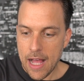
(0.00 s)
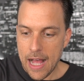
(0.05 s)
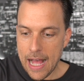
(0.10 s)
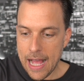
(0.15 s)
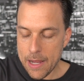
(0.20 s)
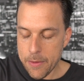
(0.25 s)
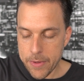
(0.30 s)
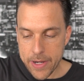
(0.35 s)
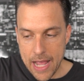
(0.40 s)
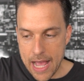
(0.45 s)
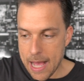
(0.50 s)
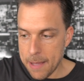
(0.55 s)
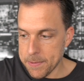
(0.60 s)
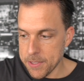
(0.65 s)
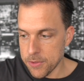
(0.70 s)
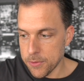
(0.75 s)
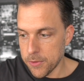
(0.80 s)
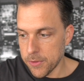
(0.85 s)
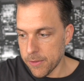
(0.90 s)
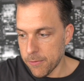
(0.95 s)
I would
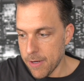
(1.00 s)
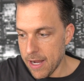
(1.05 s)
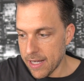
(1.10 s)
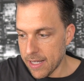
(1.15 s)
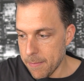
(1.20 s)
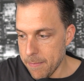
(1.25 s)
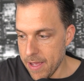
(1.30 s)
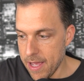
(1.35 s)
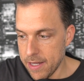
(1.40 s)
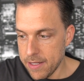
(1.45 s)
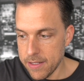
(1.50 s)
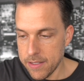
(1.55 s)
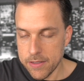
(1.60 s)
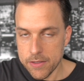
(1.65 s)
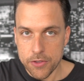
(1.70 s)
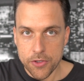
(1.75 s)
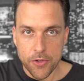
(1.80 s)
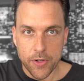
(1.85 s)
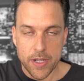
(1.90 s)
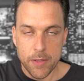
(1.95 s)
absolutely recommend
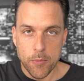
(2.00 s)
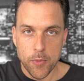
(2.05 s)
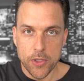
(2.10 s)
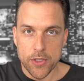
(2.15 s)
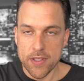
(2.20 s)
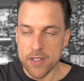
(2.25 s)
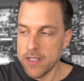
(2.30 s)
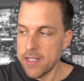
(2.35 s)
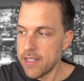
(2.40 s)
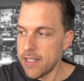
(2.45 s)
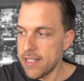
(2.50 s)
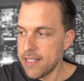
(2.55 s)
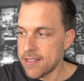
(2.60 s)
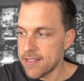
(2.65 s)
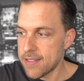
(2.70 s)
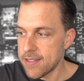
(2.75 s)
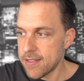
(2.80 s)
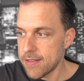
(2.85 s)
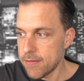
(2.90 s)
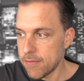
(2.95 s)
Dreamwoods.
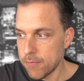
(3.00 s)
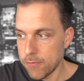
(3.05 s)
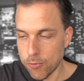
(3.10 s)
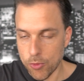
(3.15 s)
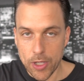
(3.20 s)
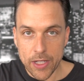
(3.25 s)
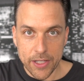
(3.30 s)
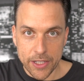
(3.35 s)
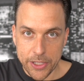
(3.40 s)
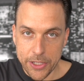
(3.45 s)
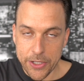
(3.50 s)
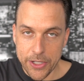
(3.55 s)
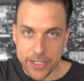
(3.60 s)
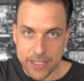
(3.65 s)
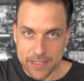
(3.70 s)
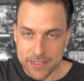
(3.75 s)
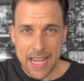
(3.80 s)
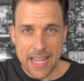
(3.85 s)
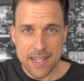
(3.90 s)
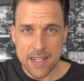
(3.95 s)
It's really
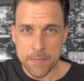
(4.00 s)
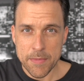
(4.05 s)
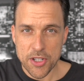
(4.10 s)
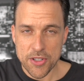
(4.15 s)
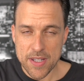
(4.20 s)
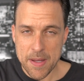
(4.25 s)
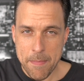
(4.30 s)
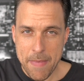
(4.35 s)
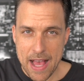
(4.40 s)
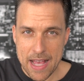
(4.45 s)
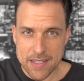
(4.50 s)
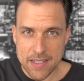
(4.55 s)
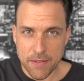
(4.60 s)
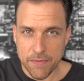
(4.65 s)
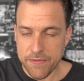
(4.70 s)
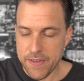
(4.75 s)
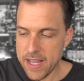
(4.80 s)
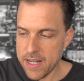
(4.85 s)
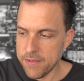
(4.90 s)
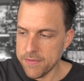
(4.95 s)
good. And I'm just a
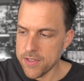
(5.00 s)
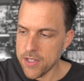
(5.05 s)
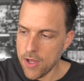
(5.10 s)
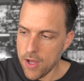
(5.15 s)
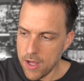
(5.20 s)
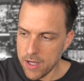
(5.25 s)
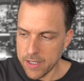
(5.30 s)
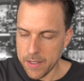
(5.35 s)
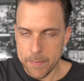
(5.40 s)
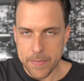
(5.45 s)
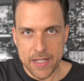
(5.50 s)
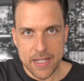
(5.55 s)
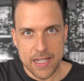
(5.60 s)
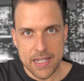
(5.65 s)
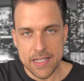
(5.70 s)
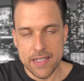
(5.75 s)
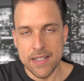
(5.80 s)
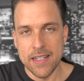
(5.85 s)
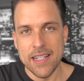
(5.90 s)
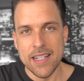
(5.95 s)
massive fan of tonka
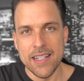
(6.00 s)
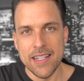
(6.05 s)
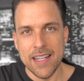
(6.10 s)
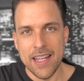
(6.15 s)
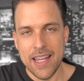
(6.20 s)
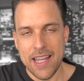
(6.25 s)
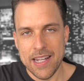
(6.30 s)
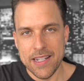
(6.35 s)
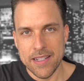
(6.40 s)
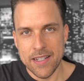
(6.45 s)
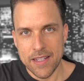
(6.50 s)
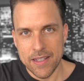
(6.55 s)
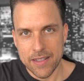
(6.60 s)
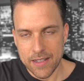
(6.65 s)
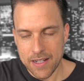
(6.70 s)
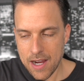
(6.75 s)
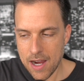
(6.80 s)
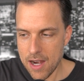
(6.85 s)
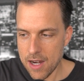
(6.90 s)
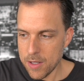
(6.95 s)
bean and
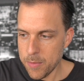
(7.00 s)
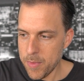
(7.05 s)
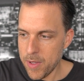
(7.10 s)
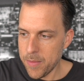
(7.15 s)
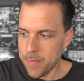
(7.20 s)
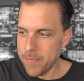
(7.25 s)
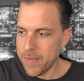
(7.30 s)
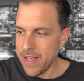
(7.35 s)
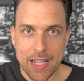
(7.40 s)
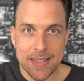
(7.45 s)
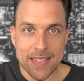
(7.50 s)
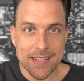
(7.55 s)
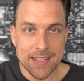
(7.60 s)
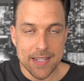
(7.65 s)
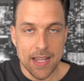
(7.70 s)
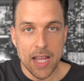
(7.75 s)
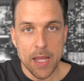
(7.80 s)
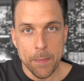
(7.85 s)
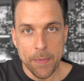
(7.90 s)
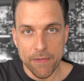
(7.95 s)
cardamom. And this
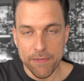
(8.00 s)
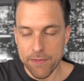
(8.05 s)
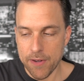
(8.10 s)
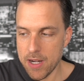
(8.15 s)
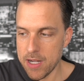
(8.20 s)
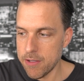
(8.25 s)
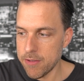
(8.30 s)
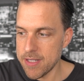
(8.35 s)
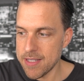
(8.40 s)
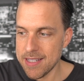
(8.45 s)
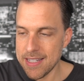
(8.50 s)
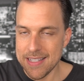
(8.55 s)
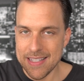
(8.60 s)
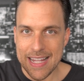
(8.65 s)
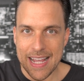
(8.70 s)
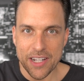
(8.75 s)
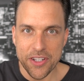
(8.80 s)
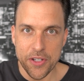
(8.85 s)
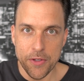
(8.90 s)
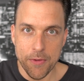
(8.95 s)
type of fragrance is
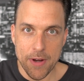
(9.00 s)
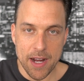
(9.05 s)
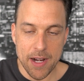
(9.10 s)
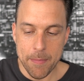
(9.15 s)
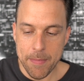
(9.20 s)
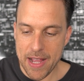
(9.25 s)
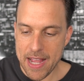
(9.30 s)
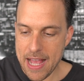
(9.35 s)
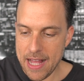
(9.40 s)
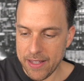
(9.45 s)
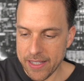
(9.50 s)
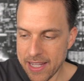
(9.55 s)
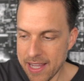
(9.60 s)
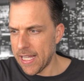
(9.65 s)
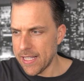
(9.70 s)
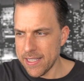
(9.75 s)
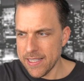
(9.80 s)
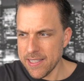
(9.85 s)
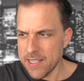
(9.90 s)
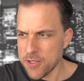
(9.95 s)
actually right on my alley.
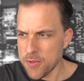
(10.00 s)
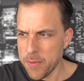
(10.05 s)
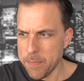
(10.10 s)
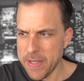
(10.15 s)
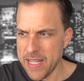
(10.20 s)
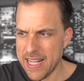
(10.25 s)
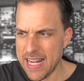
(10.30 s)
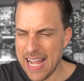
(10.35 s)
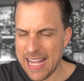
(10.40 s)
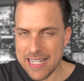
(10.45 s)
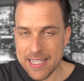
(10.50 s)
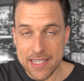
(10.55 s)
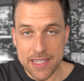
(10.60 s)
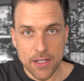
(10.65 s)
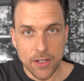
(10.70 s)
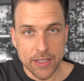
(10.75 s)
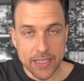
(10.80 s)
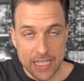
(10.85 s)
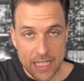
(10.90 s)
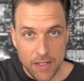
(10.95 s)
I think this would be an
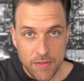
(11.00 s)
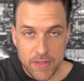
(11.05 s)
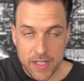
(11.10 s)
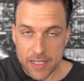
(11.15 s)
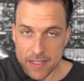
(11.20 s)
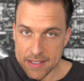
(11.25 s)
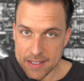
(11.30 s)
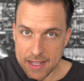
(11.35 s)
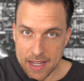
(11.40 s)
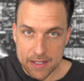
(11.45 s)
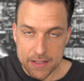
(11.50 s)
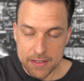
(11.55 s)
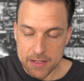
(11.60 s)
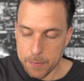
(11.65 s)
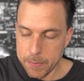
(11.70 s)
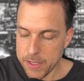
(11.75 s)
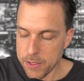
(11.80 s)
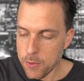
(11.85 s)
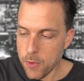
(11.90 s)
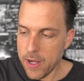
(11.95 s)
ideal evening scent, to
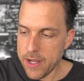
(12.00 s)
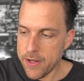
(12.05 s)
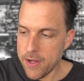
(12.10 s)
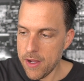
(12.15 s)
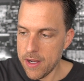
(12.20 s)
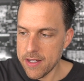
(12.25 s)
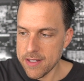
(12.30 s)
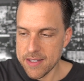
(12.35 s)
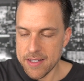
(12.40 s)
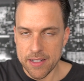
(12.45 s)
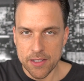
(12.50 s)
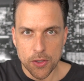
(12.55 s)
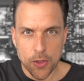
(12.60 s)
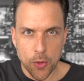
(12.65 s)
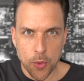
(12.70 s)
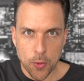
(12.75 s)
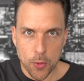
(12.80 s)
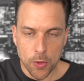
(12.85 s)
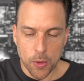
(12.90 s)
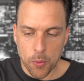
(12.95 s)
be quite honest, in
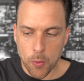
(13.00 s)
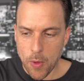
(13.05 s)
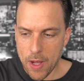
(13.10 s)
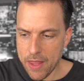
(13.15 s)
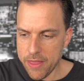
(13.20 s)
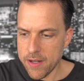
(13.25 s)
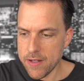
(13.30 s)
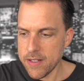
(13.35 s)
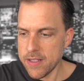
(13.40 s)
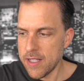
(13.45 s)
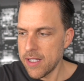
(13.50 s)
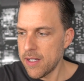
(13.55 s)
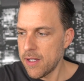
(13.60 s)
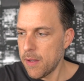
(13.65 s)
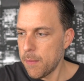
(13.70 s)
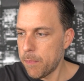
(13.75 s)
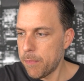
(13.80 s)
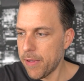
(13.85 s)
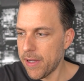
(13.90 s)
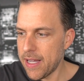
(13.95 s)
cooler weather.
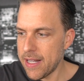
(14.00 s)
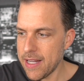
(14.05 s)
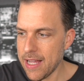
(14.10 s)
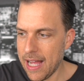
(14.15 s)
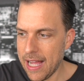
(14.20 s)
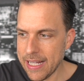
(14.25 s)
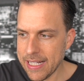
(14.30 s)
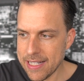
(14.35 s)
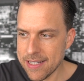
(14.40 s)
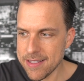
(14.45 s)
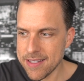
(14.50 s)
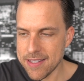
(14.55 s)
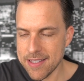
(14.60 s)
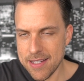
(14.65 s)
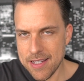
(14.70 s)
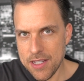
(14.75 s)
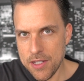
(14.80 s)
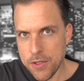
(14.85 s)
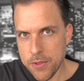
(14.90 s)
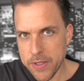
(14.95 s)
But I can
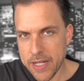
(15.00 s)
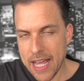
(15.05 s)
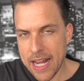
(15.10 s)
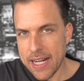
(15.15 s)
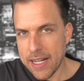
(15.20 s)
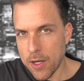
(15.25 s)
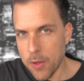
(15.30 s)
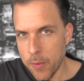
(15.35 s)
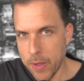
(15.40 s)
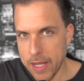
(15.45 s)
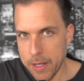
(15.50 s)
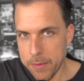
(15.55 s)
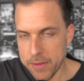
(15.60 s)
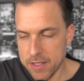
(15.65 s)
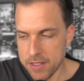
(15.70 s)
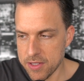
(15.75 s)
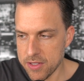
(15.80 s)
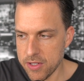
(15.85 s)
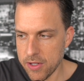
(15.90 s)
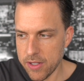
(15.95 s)
see you getting away with
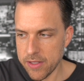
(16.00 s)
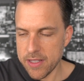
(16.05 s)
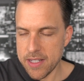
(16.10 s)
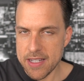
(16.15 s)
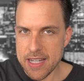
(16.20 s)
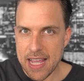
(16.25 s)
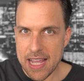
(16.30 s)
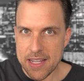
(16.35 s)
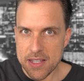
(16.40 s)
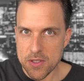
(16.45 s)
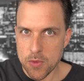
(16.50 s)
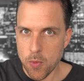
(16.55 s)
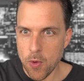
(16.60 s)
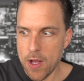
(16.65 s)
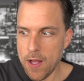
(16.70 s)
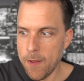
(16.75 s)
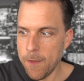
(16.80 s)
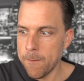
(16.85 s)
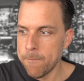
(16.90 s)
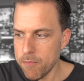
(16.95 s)
this during the day as
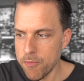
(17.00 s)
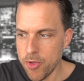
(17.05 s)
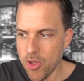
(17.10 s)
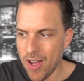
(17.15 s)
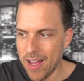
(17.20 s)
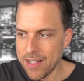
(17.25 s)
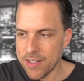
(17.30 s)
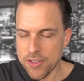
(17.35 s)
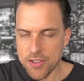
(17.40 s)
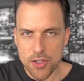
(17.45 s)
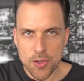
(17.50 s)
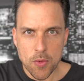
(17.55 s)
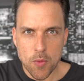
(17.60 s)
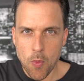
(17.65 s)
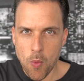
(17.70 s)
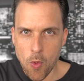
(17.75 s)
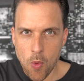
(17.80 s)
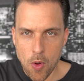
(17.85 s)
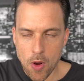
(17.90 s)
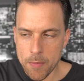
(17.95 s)
well. Not too
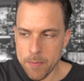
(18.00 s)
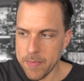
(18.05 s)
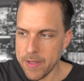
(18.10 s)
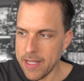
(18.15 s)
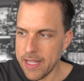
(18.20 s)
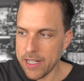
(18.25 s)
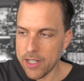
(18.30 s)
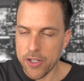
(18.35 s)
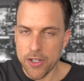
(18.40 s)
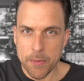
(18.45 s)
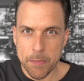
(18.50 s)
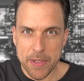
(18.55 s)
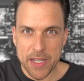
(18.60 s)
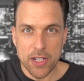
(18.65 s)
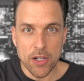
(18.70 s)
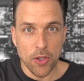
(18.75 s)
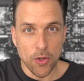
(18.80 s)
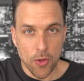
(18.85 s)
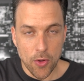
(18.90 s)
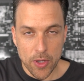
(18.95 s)
warm. It could be
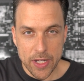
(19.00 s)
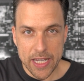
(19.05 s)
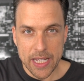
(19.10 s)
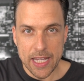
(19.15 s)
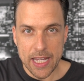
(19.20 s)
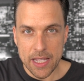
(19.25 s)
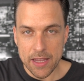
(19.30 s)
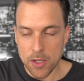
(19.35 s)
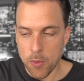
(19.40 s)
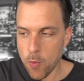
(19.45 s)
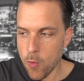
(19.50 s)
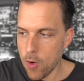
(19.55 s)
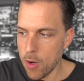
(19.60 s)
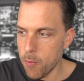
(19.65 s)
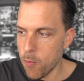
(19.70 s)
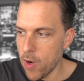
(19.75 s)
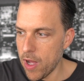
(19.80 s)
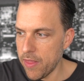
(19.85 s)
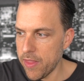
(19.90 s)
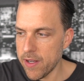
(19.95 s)
cloying in the
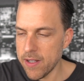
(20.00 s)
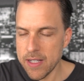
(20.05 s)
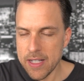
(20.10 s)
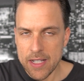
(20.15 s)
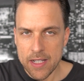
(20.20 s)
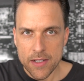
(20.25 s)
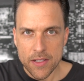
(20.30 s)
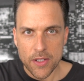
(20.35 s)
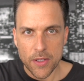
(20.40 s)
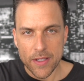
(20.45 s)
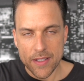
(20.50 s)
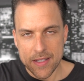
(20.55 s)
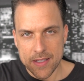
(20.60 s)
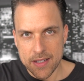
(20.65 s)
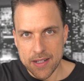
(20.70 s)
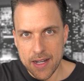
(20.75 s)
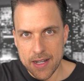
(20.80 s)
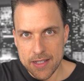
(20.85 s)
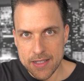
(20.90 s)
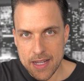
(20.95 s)
warm weather. So this
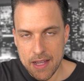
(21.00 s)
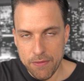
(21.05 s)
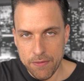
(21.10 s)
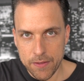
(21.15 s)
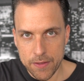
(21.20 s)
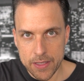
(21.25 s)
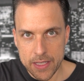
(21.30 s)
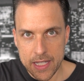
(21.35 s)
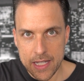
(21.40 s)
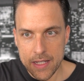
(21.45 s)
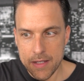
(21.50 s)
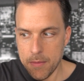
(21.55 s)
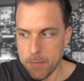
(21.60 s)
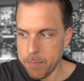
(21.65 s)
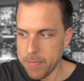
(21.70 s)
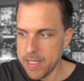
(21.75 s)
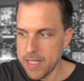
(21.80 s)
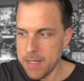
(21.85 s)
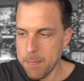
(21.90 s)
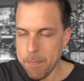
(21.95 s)
is going to definitely
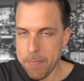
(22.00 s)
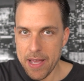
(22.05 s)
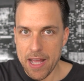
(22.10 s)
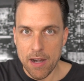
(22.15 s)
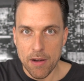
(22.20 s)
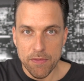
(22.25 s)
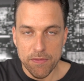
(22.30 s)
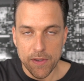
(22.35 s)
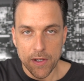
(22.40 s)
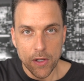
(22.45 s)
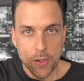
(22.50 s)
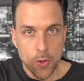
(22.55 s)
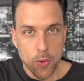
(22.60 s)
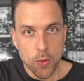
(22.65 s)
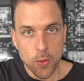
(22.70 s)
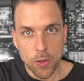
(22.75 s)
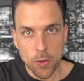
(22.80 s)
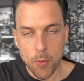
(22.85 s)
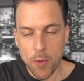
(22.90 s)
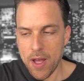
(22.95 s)
be better for
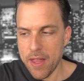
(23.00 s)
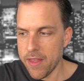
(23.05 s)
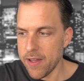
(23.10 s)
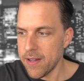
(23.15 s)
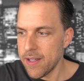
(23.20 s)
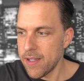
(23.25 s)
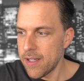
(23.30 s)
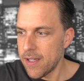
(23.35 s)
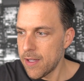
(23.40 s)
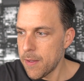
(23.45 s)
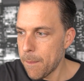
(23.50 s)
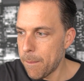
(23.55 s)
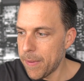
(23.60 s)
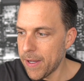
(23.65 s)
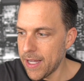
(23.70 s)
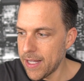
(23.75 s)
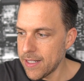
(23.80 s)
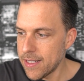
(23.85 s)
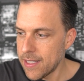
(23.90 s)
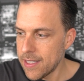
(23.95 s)
cooler weather.
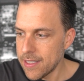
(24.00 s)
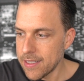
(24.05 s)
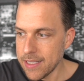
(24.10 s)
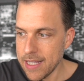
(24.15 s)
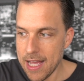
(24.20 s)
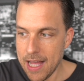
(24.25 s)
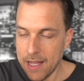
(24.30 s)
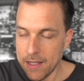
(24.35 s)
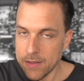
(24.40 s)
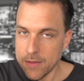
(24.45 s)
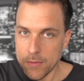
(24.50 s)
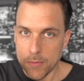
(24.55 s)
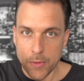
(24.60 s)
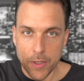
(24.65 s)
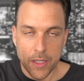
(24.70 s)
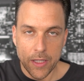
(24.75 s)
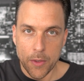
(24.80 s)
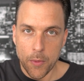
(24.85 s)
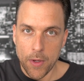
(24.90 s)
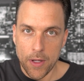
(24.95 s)
But yeah,
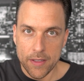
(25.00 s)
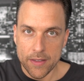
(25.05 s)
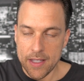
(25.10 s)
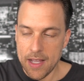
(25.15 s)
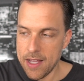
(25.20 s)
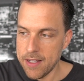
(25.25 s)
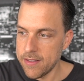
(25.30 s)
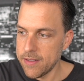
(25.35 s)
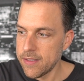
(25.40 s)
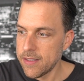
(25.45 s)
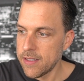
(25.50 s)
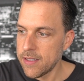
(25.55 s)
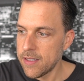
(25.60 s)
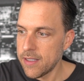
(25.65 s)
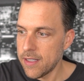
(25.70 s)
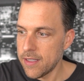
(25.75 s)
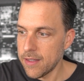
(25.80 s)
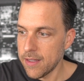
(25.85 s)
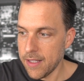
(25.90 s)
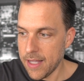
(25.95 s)
really well done.
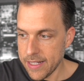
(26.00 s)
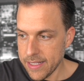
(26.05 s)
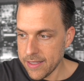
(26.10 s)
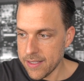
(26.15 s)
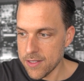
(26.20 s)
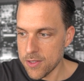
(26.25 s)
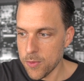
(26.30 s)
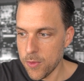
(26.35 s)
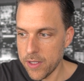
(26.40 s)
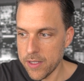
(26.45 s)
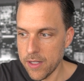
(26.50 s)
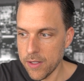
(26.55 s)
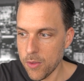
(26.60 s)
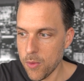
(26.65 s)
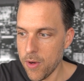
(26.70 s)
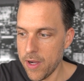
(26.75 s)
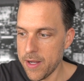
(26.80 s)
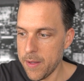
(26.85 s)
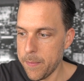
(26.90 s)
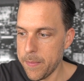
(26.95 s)
Like this one
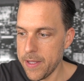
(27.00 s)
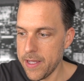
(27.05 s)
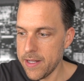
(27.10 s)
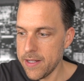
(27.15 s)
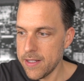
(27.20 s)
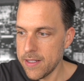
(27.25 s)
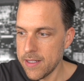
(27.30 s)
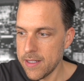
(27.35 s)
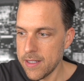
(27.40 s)
quite a bit.